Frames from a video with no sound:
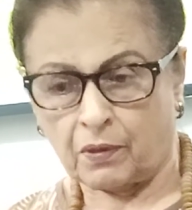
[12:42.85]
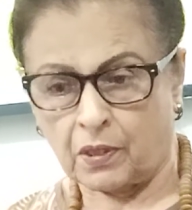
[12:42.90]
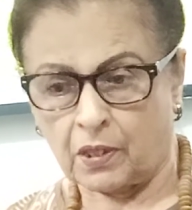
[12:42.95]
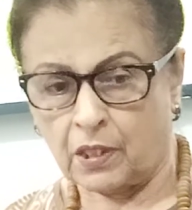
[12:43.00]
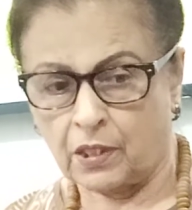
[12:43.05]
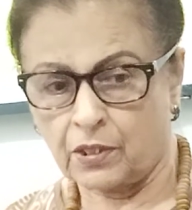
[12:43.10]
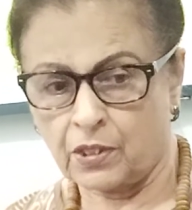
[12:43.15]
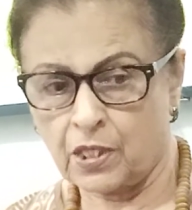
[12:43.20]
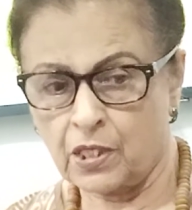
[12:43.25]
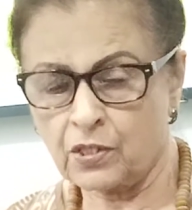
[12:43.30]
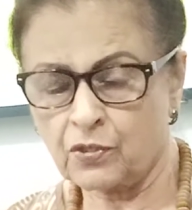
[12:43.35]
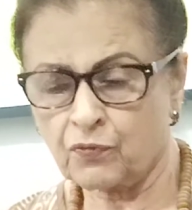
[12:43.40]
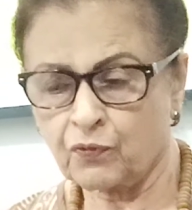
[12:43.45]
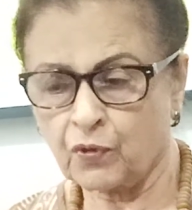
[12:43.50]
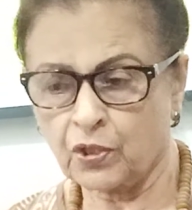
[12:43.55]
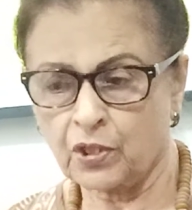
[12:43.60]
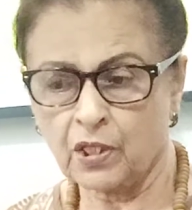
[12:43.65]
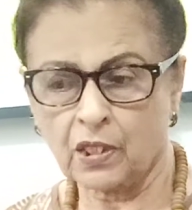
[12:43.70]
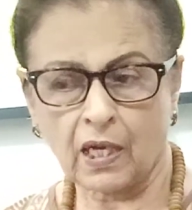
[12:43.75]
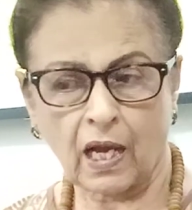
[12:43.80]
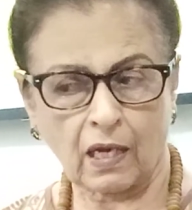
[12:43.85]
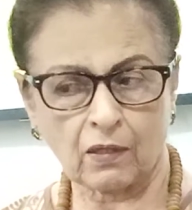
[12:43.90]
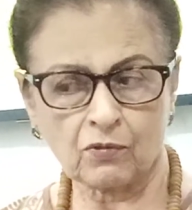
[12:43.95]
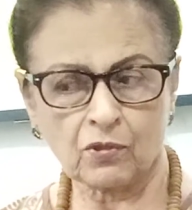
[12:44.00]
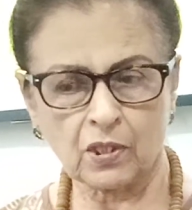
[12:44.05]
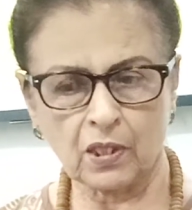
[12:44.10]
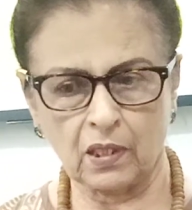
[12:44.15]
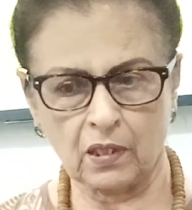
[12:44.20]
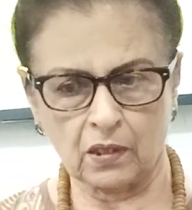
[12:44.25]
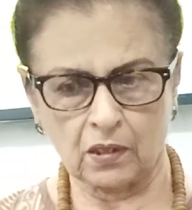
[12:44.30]
it is for the
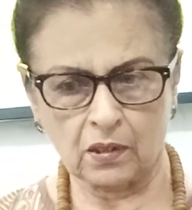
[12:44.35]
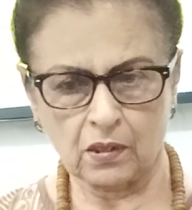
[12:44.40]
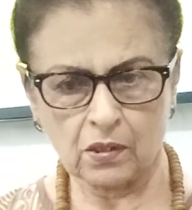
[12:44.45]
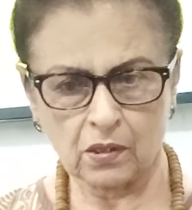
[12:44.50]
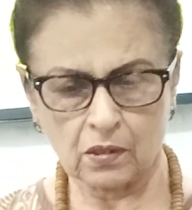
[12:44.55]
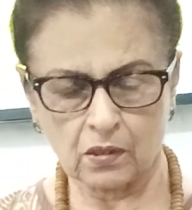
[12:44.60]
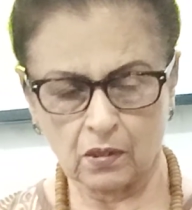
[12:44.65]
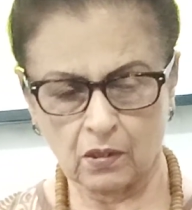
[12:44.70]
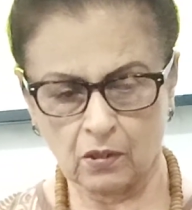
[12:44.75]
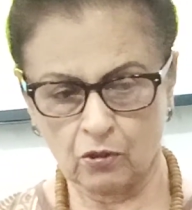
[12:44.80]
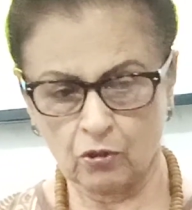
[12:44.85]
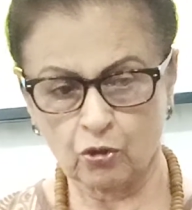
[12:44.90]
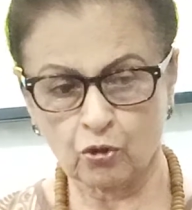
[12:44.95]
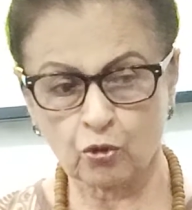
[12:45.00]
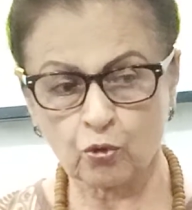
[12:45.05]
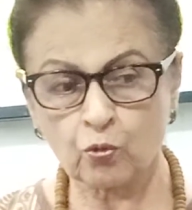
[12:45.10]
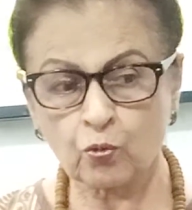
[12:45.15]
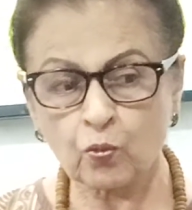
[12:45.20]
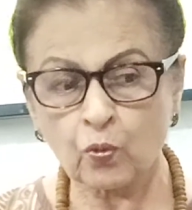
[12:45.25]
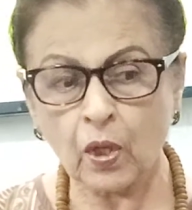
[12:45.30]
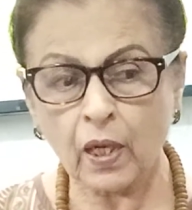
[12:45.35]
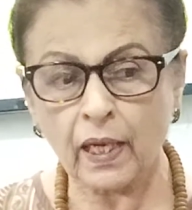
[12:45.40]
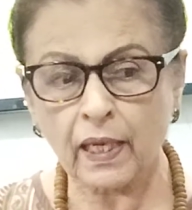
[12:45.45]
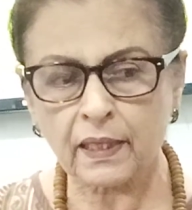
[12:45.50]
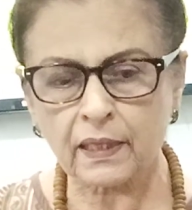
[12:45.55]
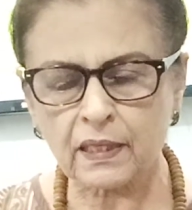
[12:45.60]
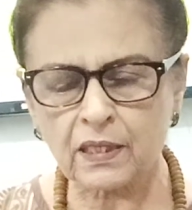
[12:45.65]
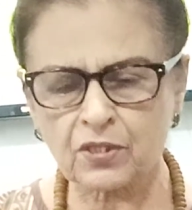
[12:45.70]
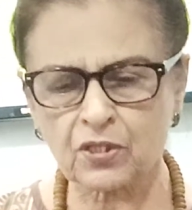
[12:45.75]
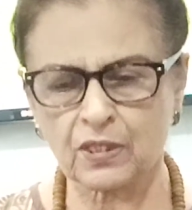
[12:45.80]
counselors to
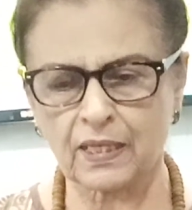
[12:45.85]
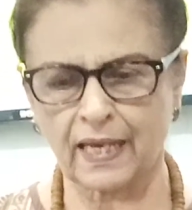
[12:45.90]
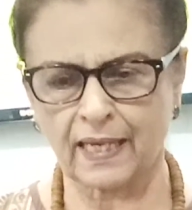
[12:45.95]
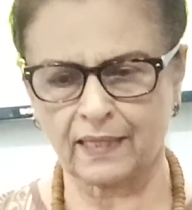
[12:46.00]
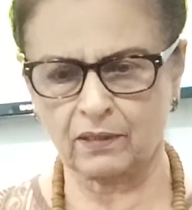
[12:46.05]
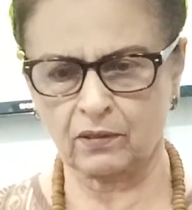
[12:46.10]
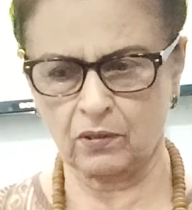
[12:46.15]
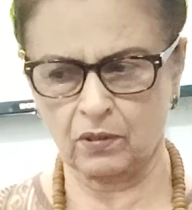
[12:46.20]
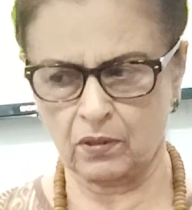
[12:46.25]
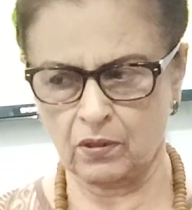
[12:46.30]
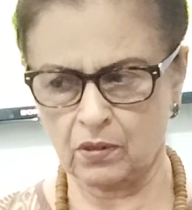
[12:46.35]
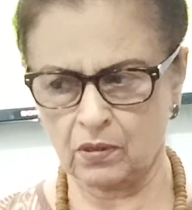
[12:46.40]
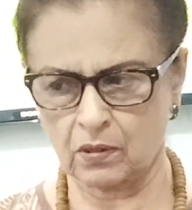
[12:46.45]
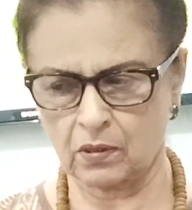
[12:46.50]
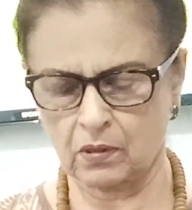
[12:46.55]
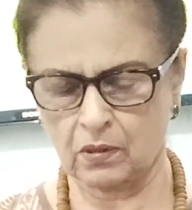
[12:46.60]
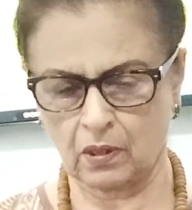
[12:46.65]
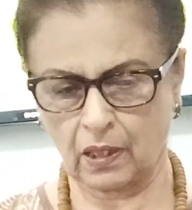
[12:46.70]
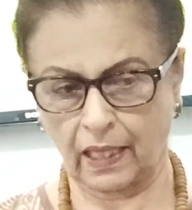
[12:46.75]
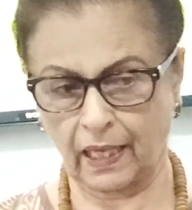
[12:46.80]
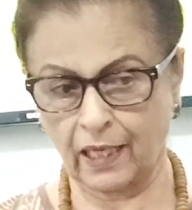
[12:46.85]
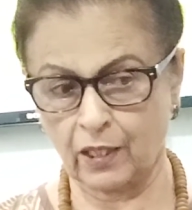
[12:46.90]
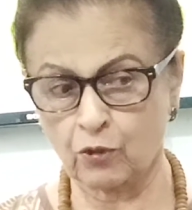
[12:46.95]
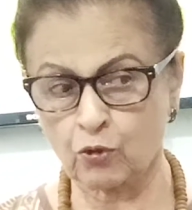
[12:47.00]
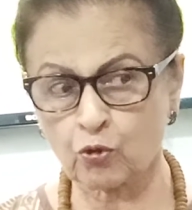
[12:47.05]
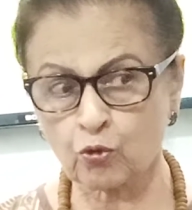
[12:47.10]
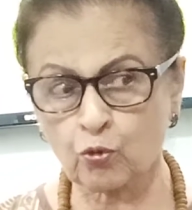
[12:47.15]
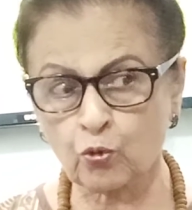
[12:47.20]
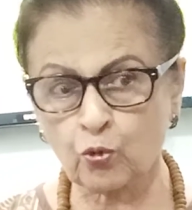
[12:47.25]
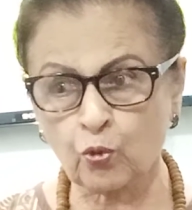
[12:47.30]
understand this and
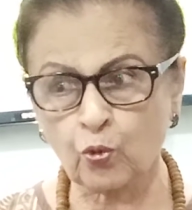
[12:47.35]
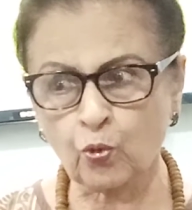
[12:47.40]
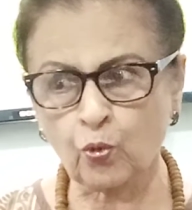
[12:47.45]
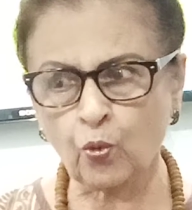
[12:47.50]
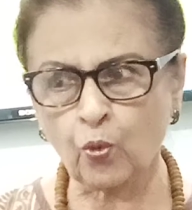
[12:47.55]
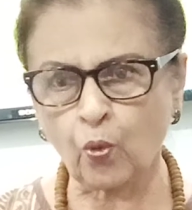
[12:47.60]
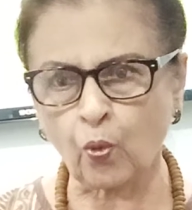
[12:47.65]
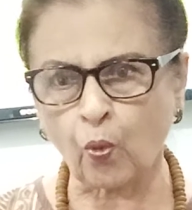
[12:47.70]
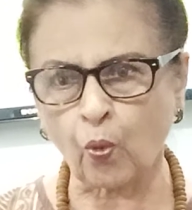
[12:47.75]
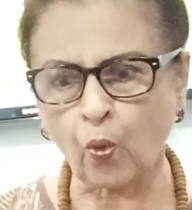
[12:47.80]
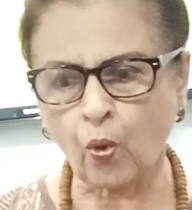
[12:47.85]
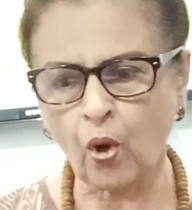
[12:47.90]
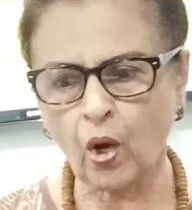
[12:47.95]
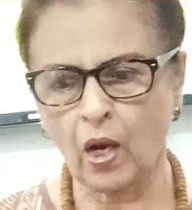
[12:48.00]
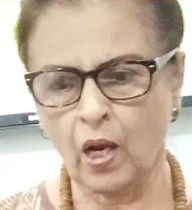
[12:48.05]
to know